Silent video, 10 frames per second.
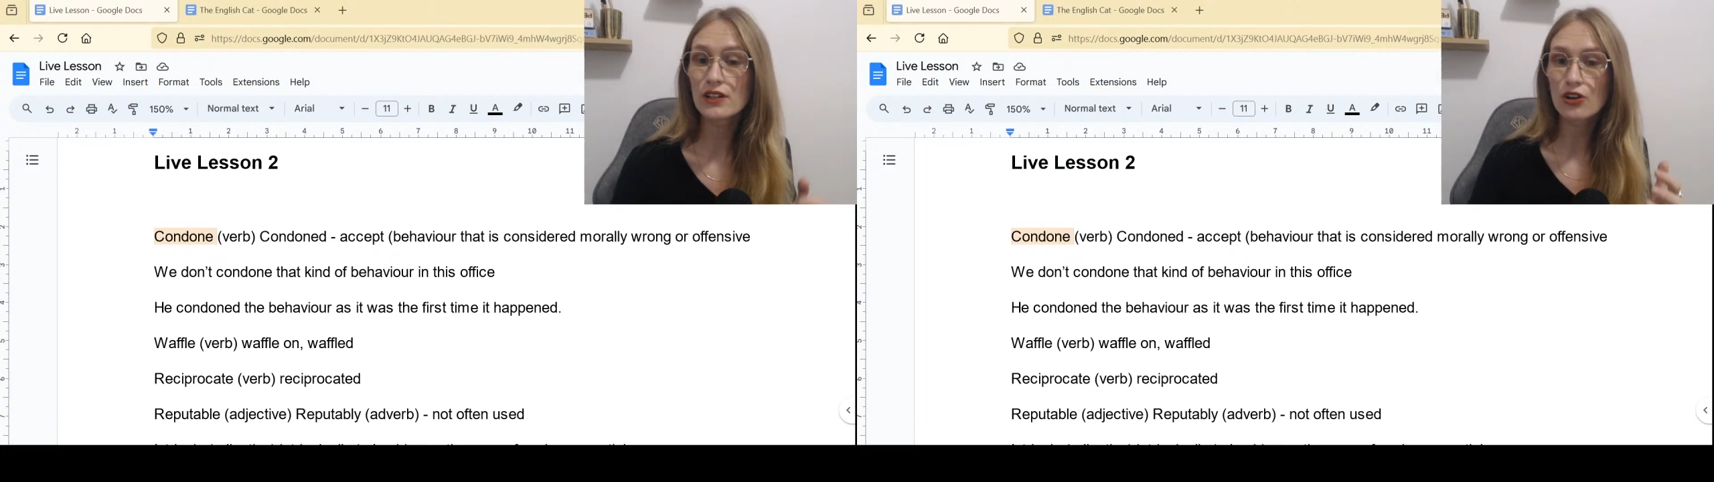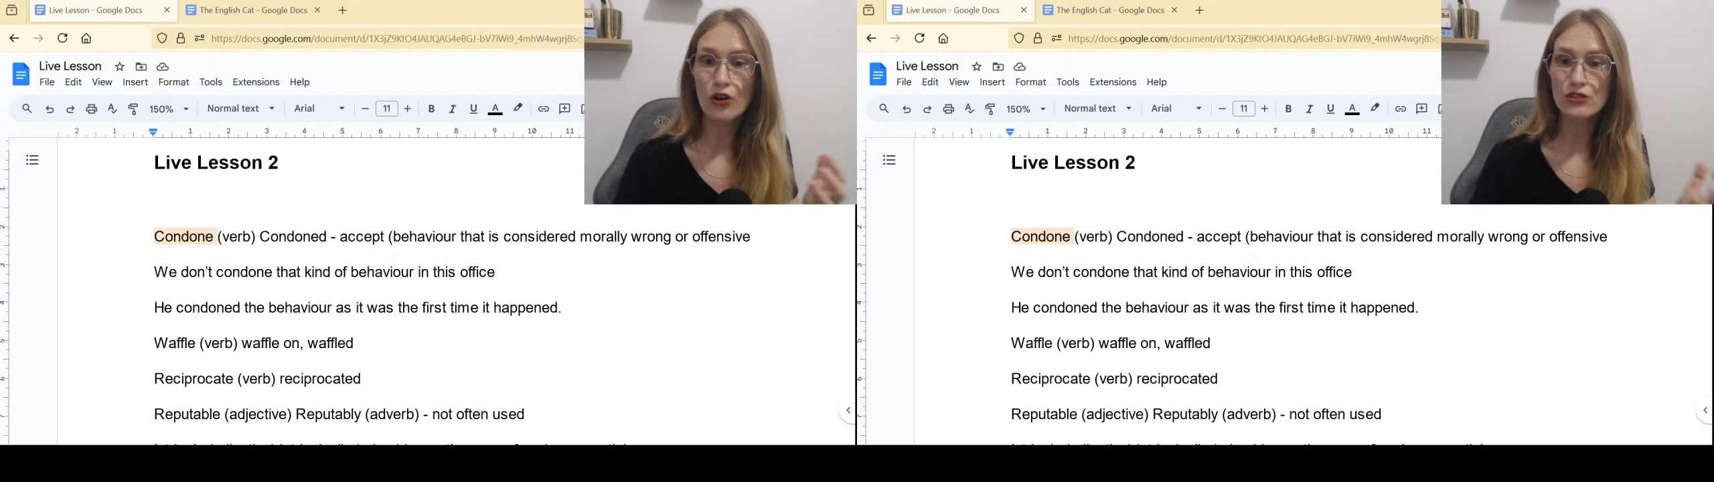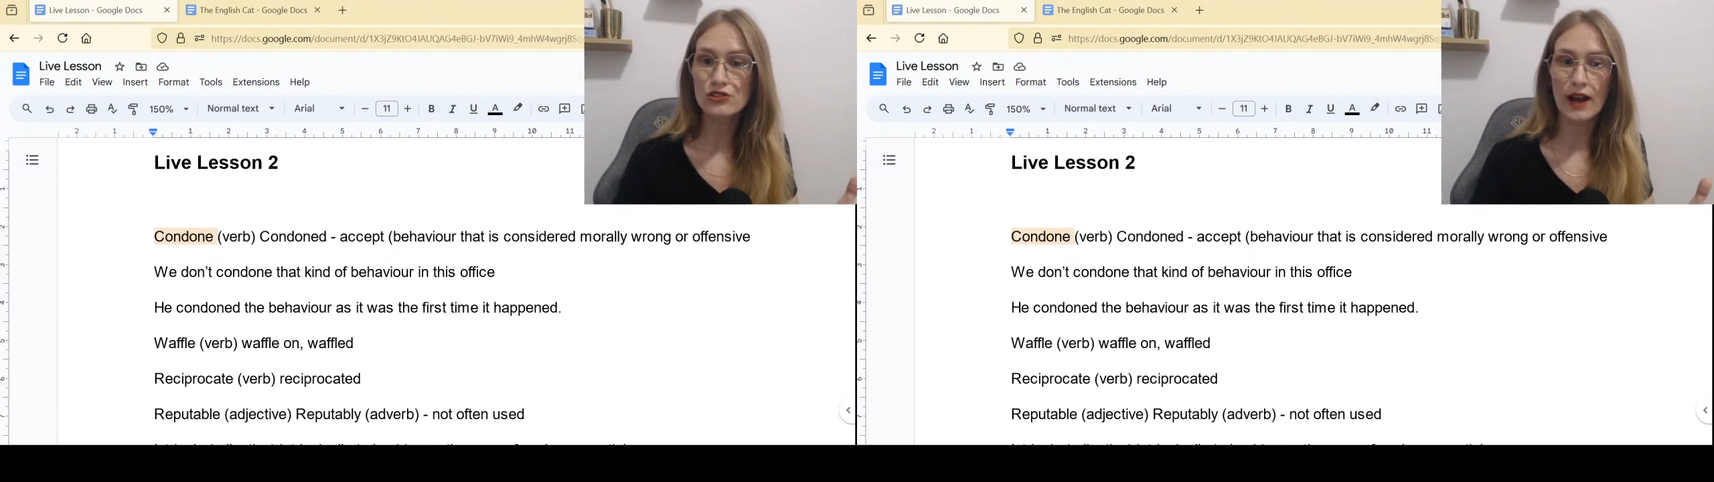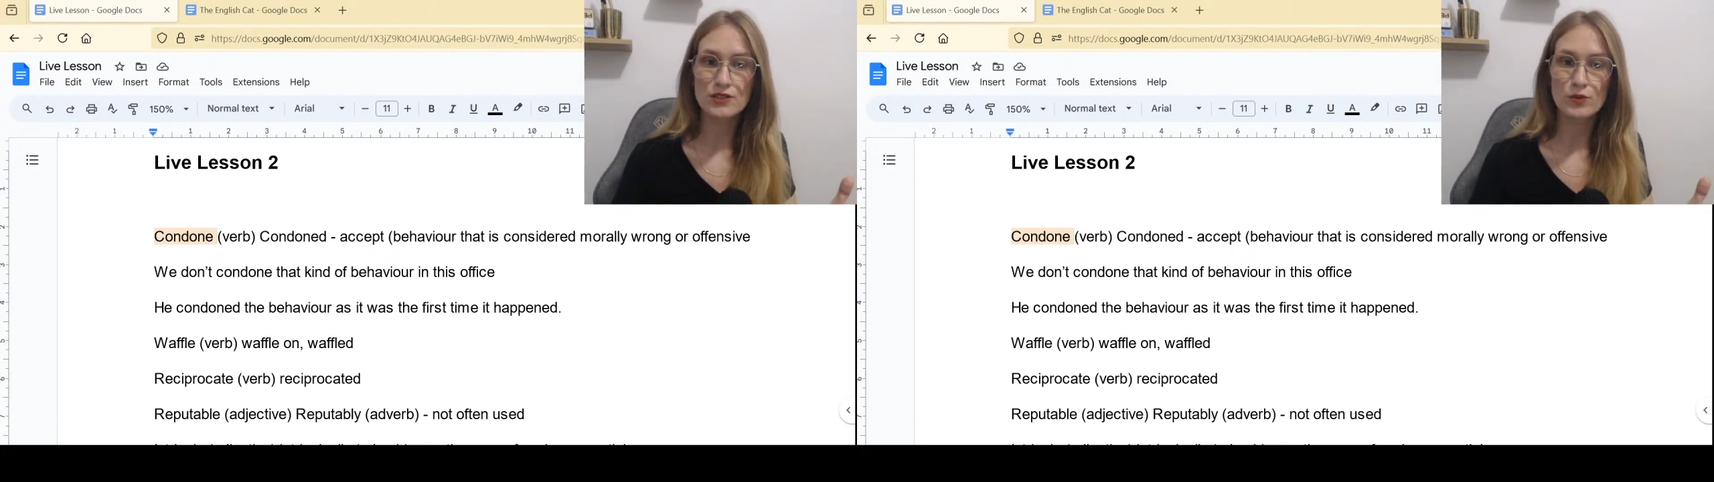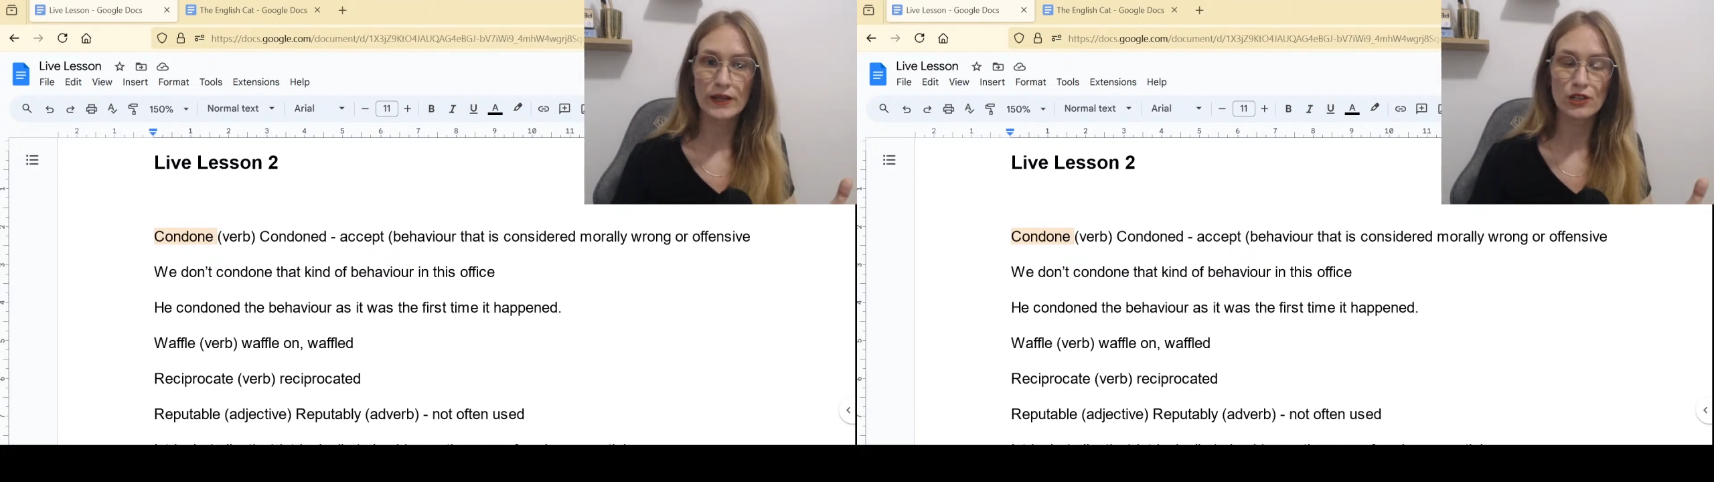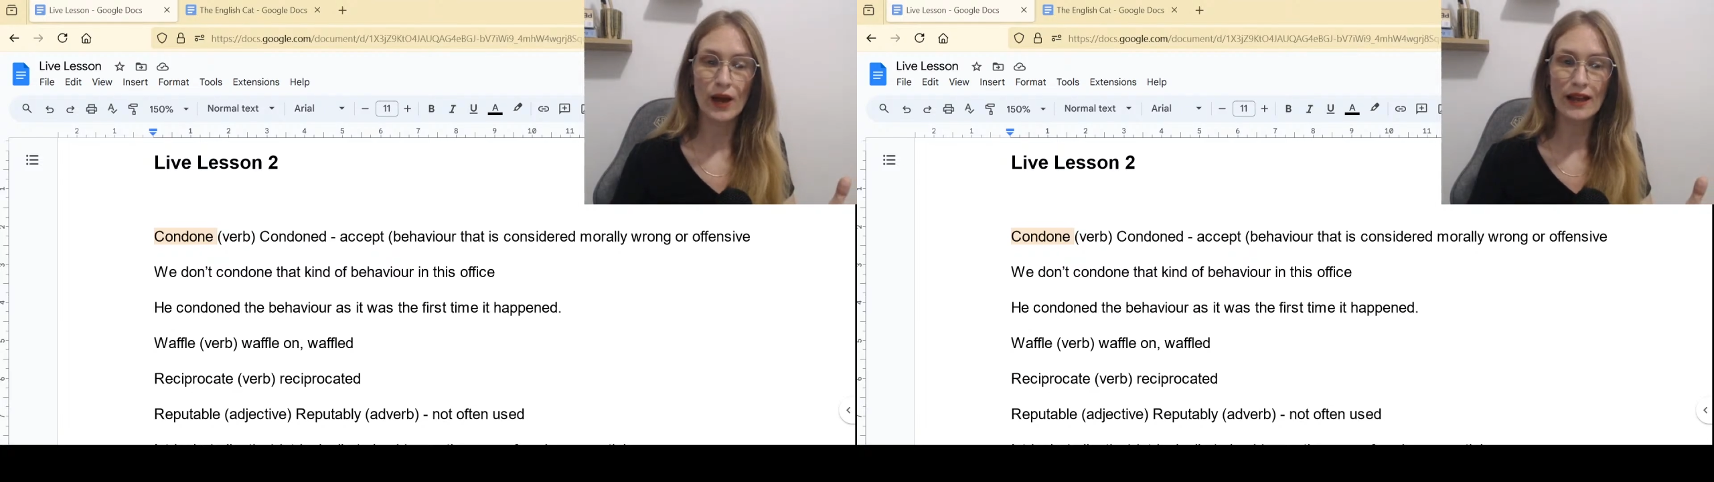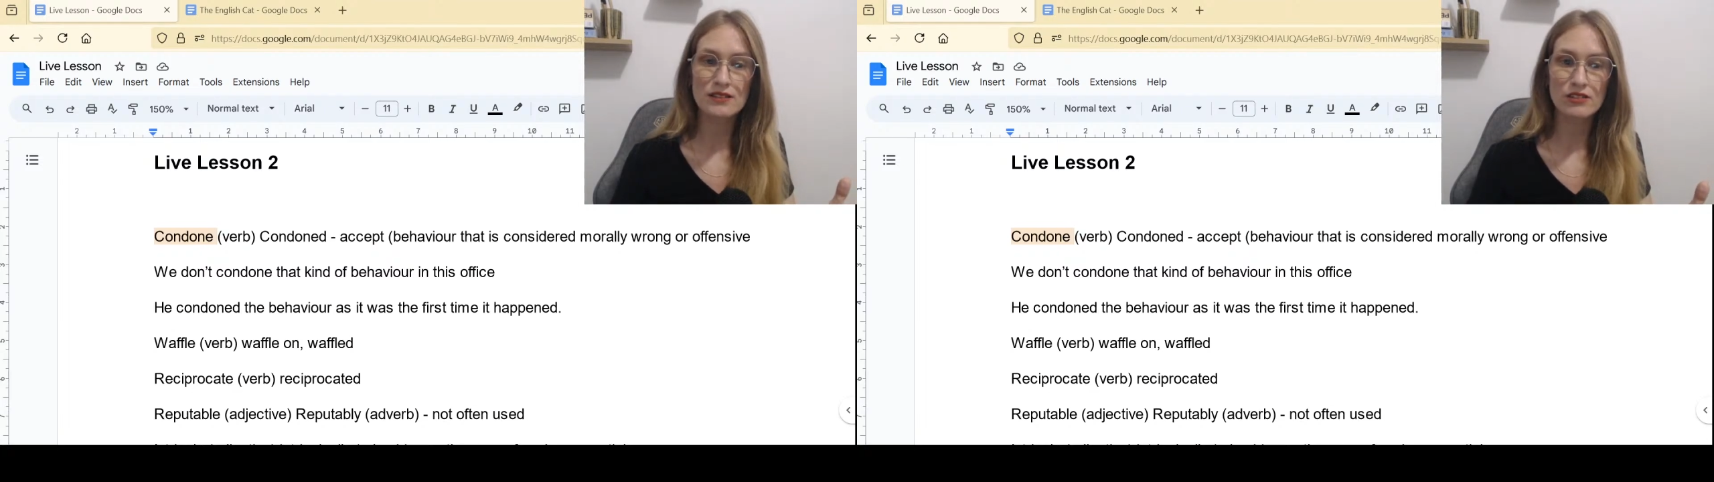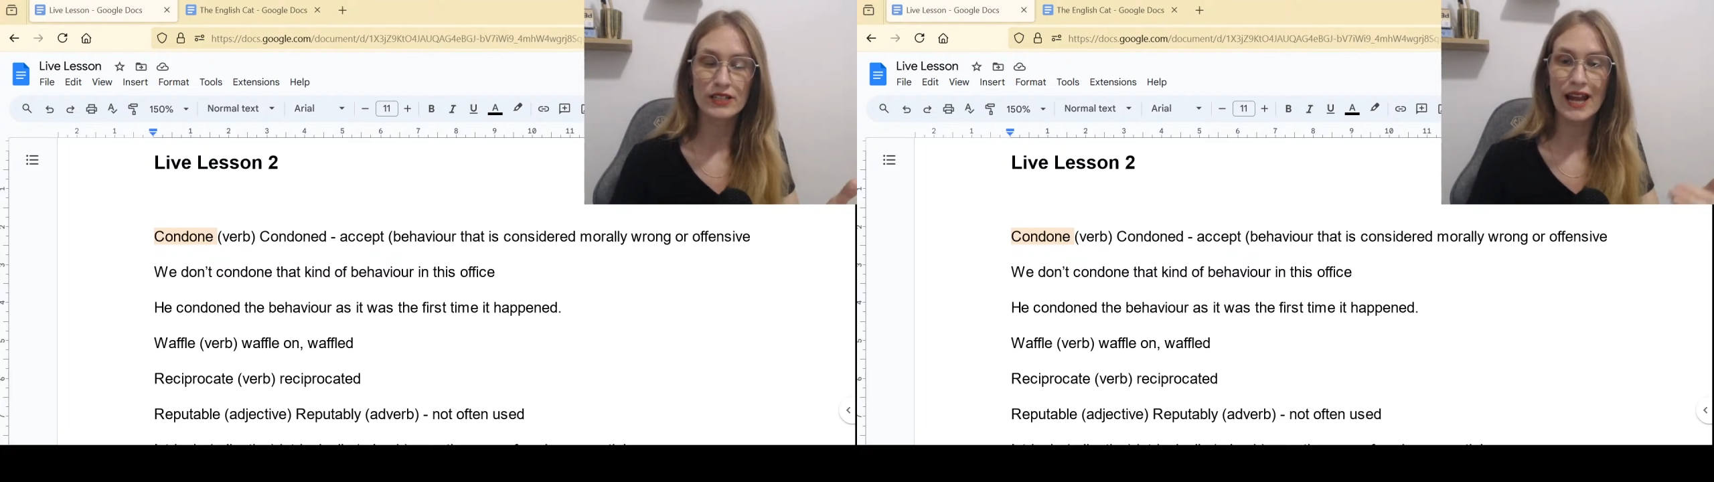contract when you enter an